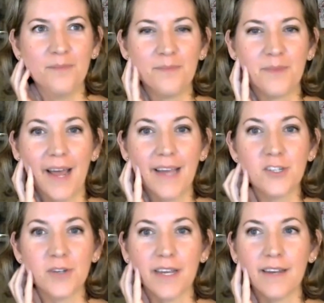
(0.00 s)
But I
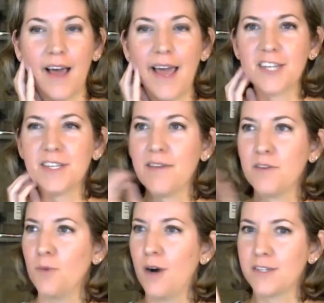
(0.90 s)
enjoyed it. I actually
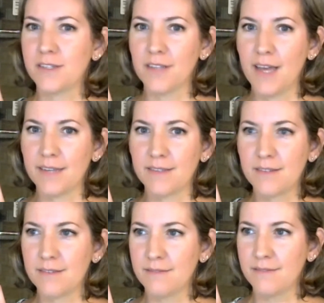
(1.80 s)
haven't watched the
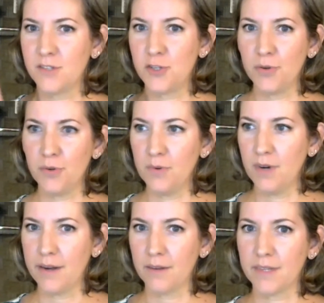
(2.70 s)
last two.
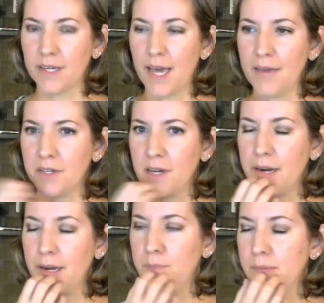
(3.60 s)
I don't think I haven't
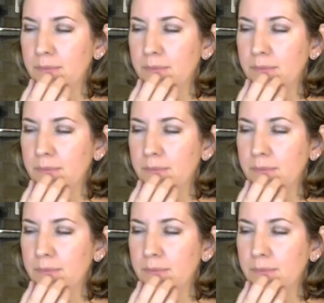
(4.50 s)
caught up.